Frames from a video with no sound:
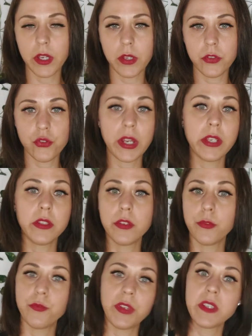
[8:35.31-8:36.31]
and trying
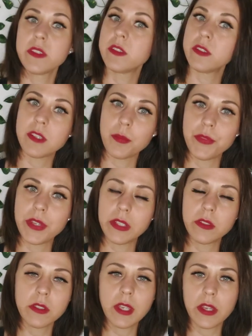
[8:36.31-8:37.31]
to fix
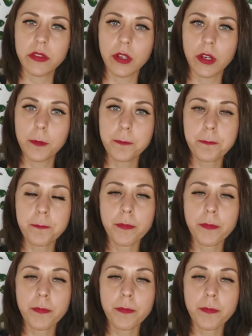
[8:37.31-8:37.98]
something together.